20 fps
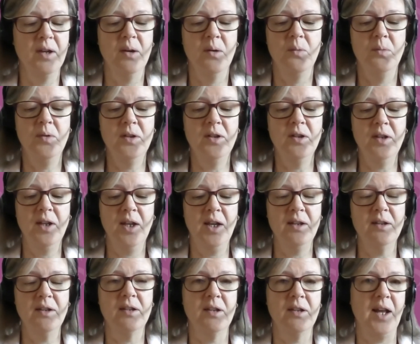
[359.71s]
with an
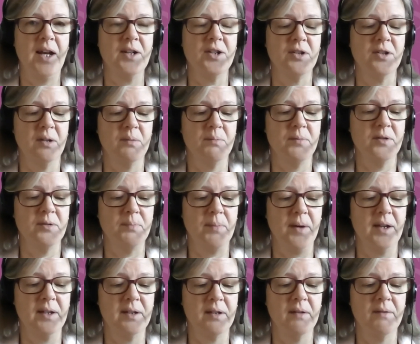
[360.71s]
international
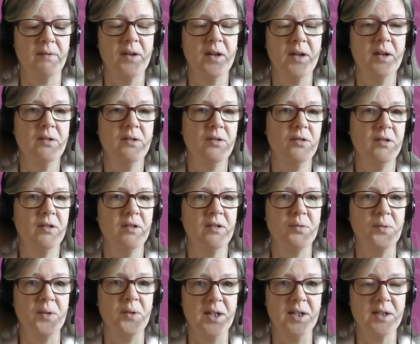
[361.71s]
perspective to the
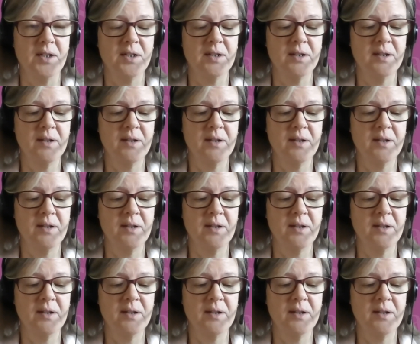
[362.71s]
Swedish